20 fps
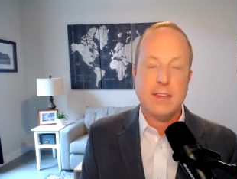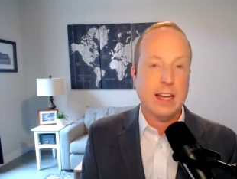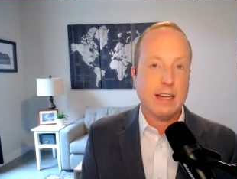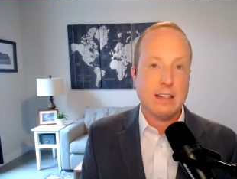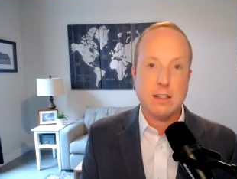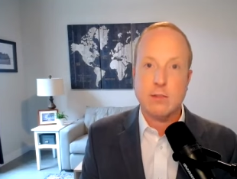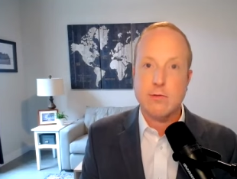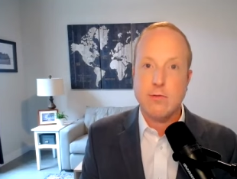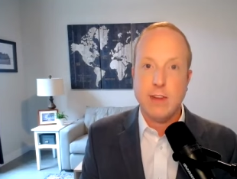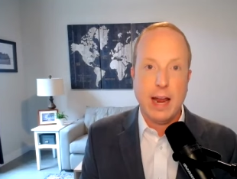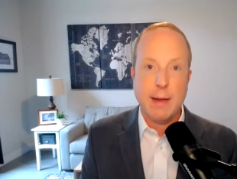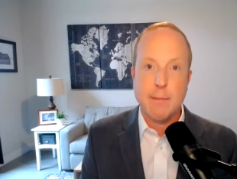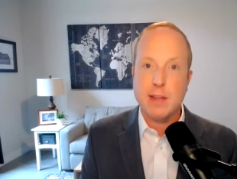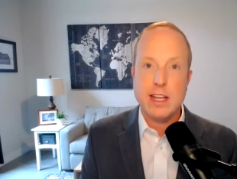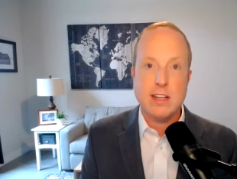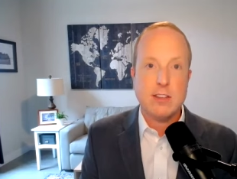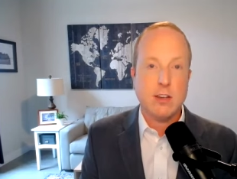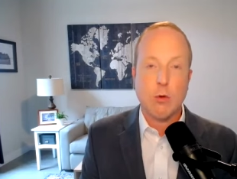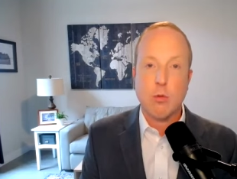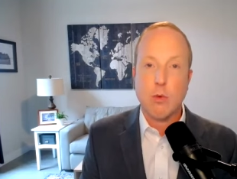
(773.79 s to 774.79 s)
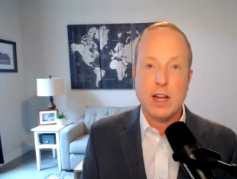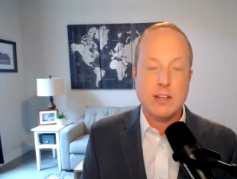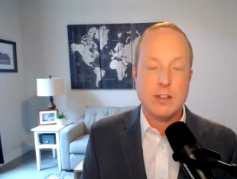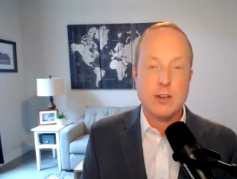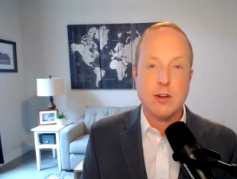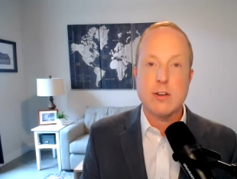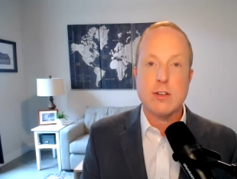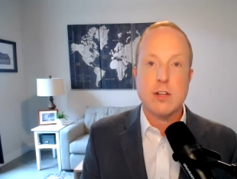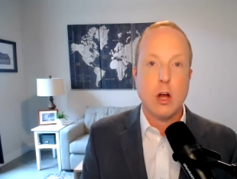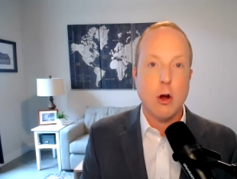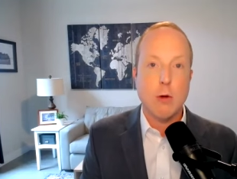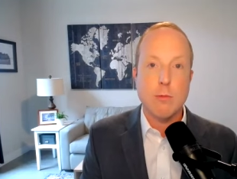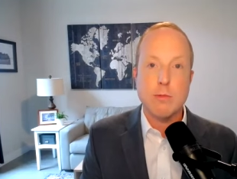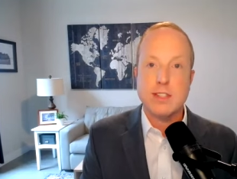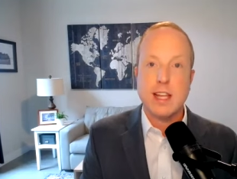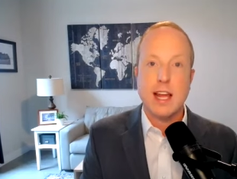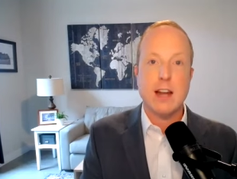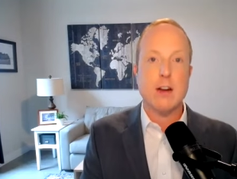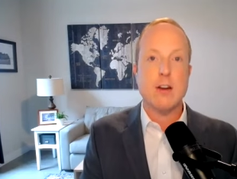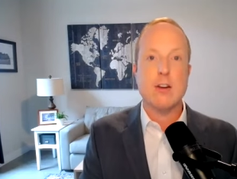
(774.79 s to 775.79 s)
Texas families are renters,
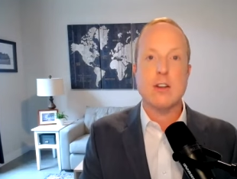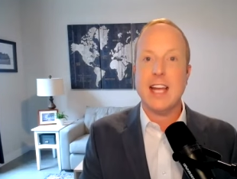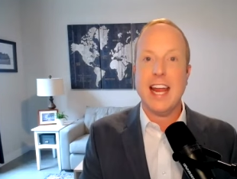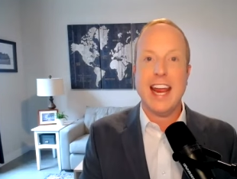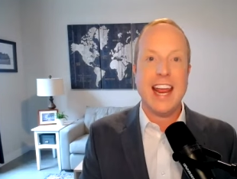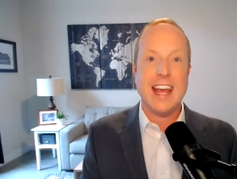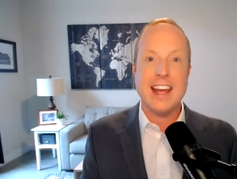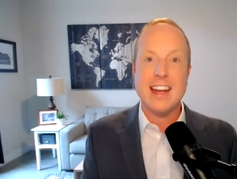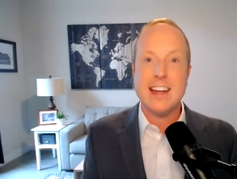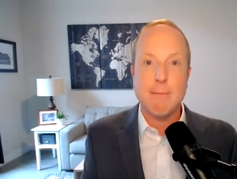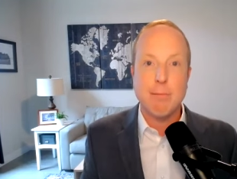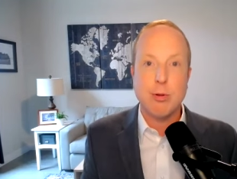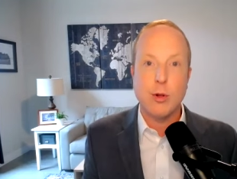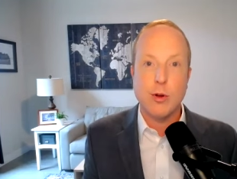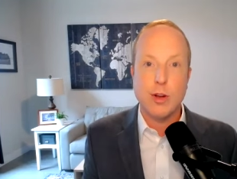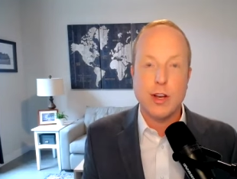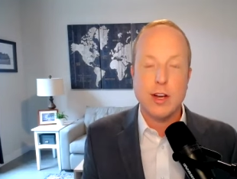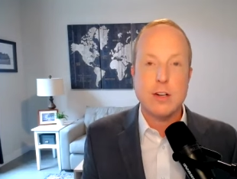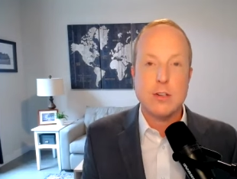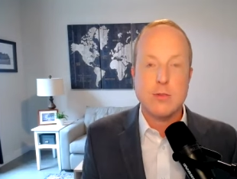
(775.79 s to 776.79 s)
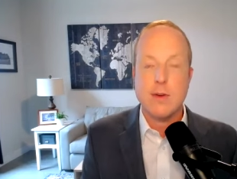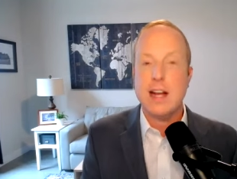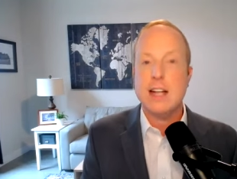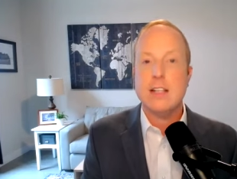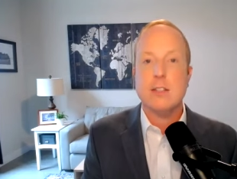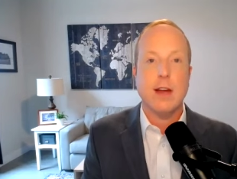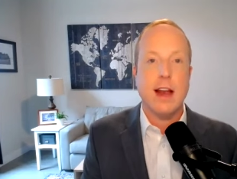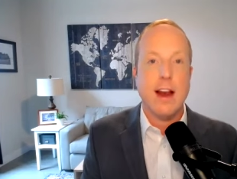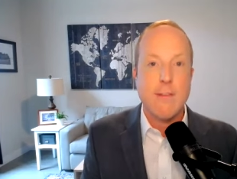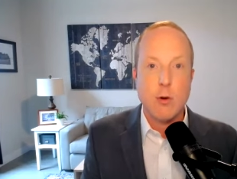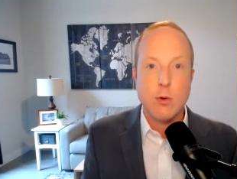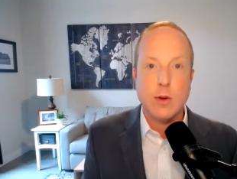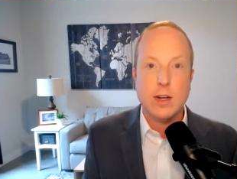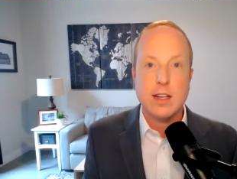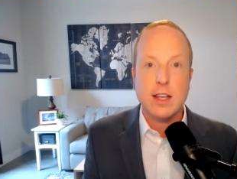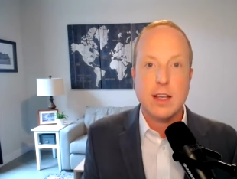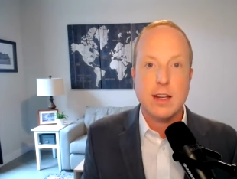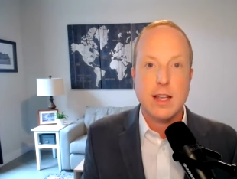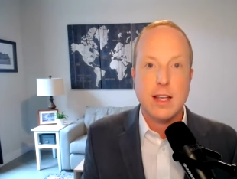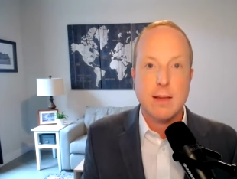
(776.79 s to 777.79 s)
homesteaders, and employers, right? So
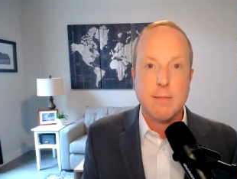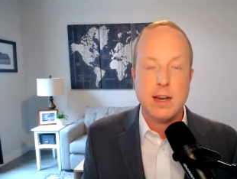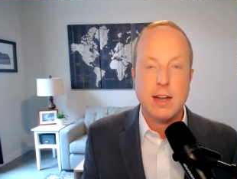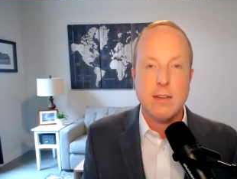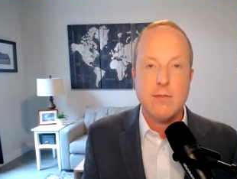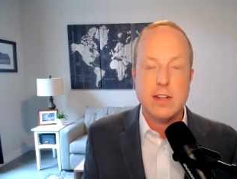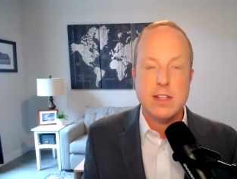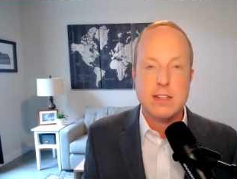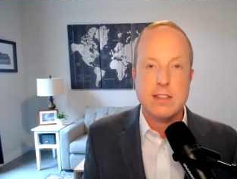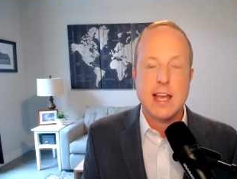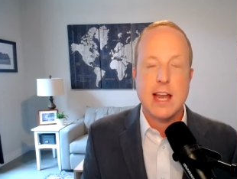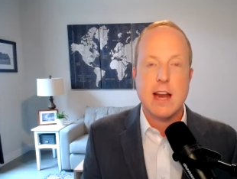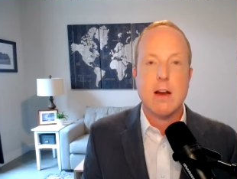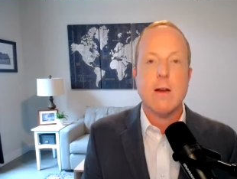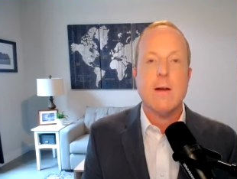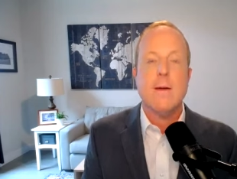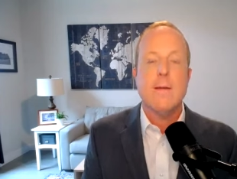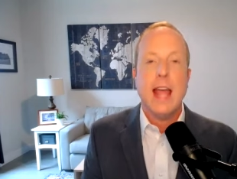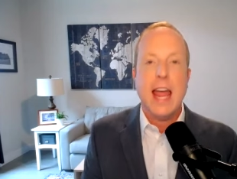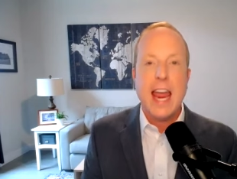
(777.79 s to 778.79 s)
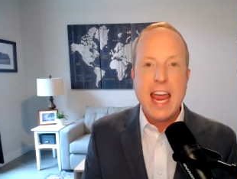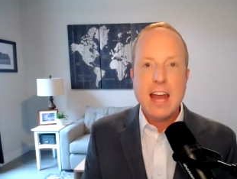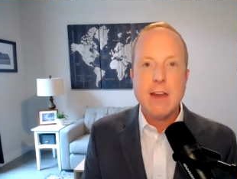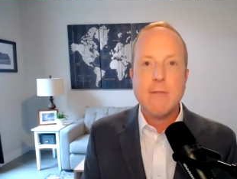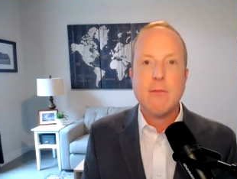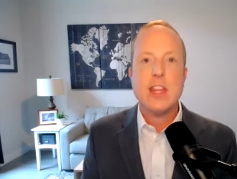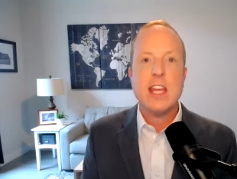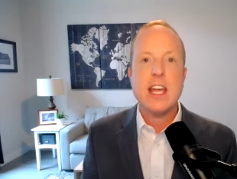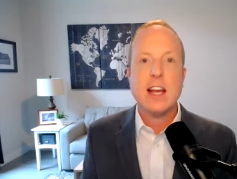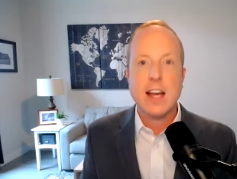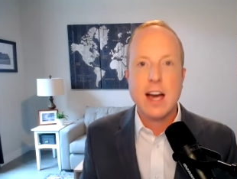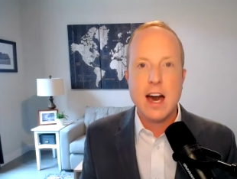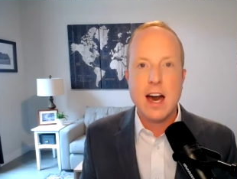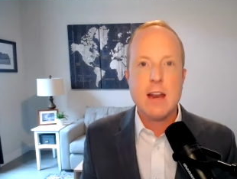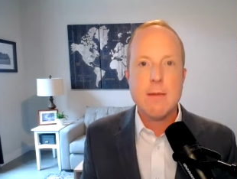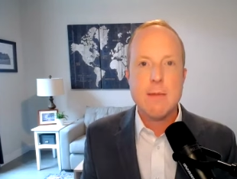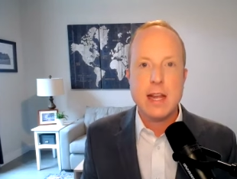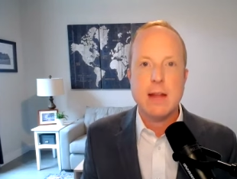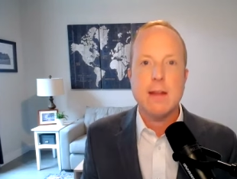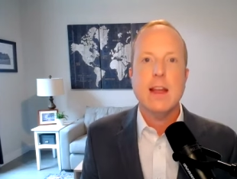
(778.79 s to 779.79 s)
everyone can get benefits there, and for the
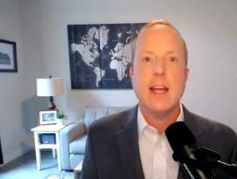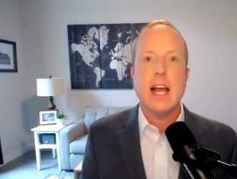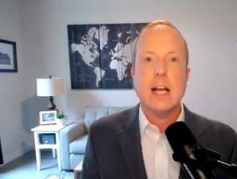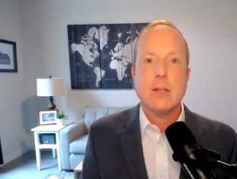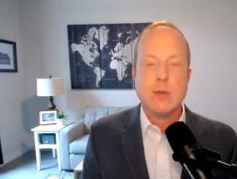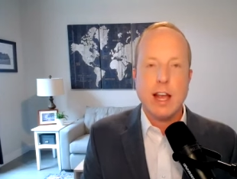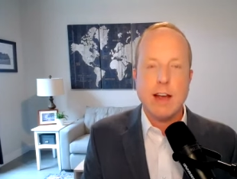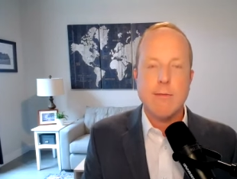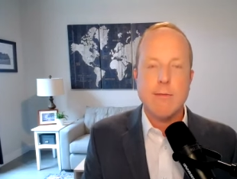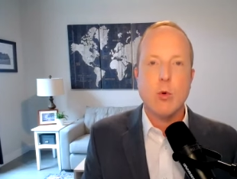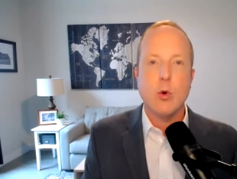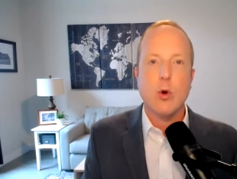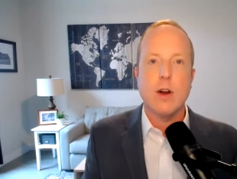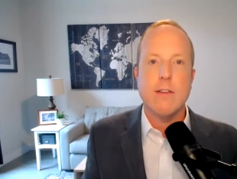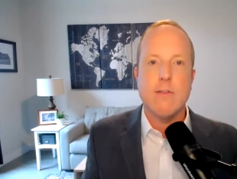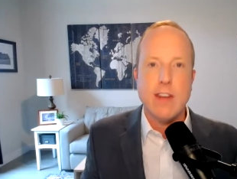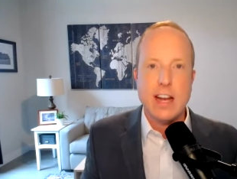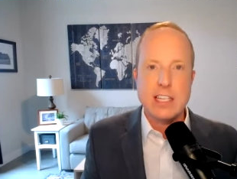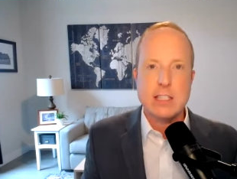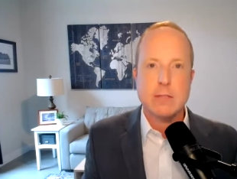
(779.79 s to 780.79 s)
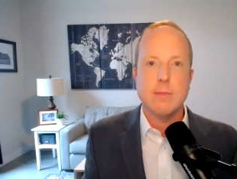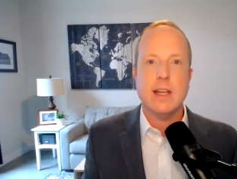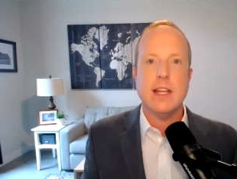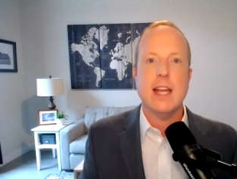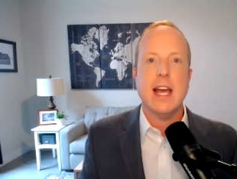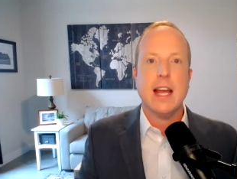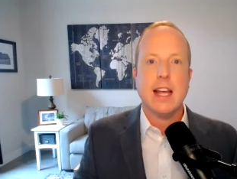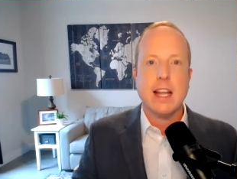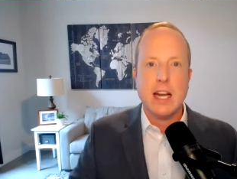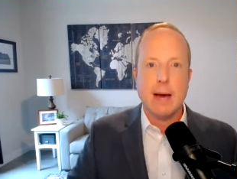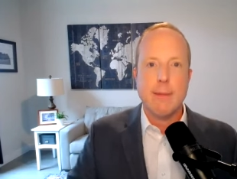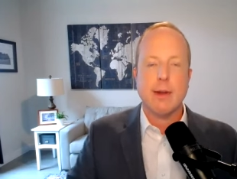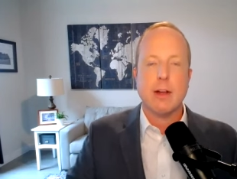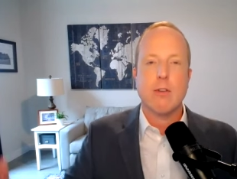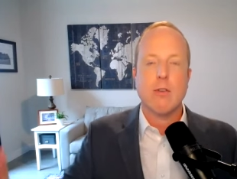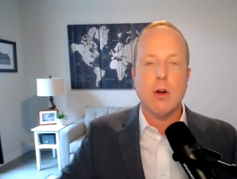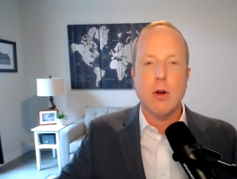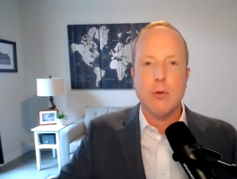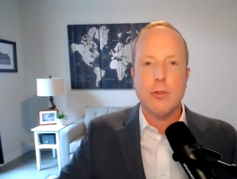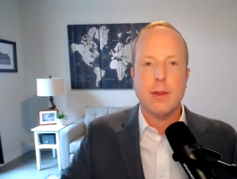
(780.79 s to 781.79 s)
economy as we have more investment, economic
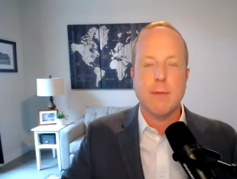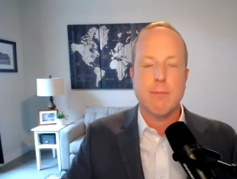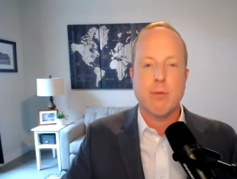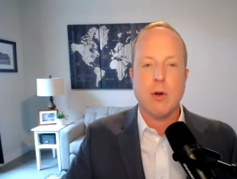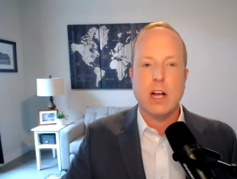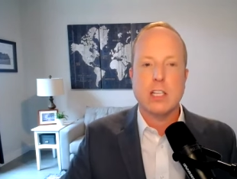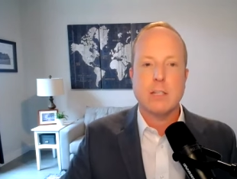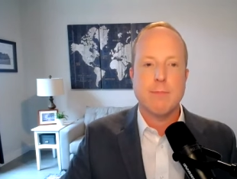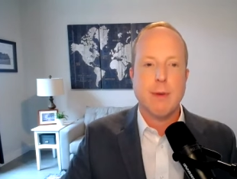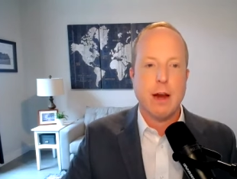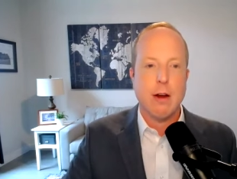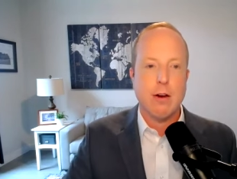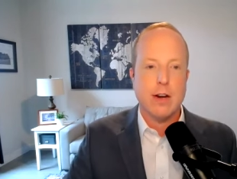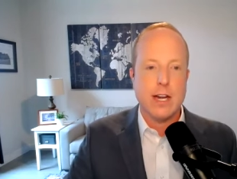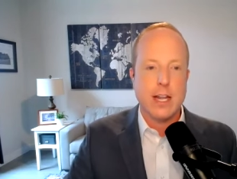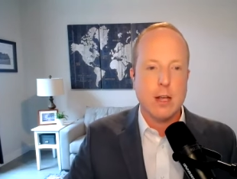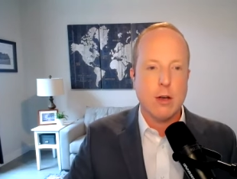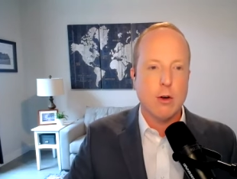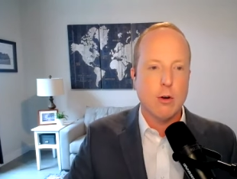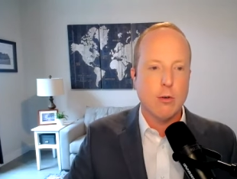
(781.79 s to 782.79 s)
growth, and prosperity